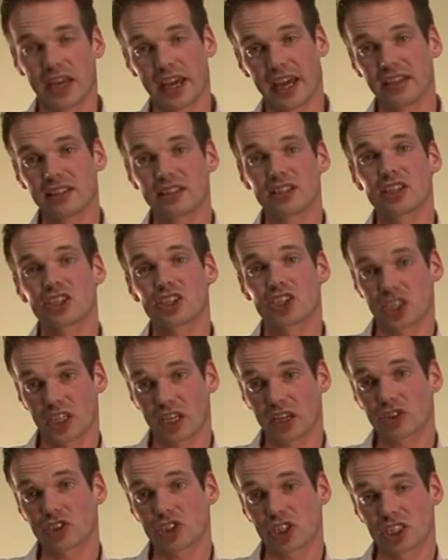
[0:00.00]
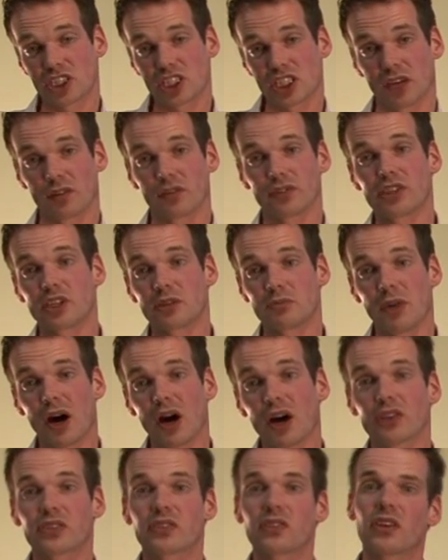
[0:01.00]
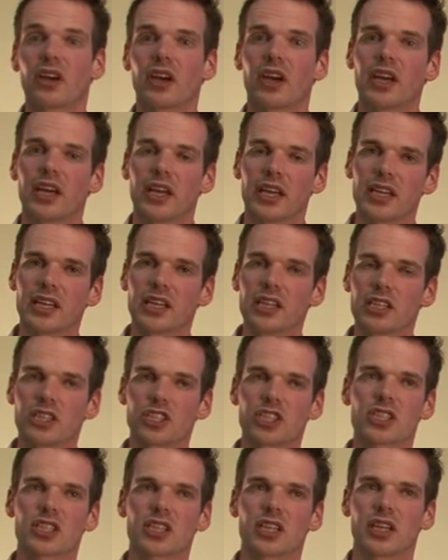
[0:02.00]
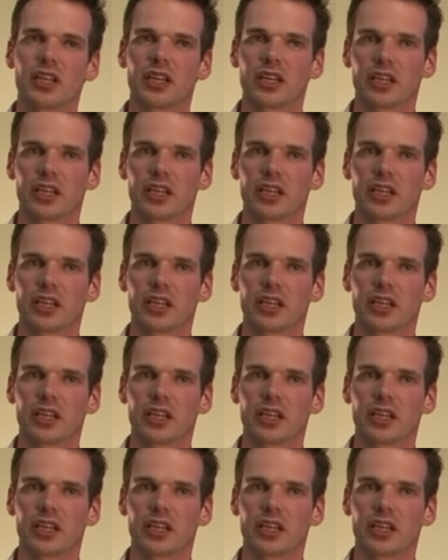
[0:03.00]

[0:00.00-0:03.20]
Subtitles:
and sales itself. Demand is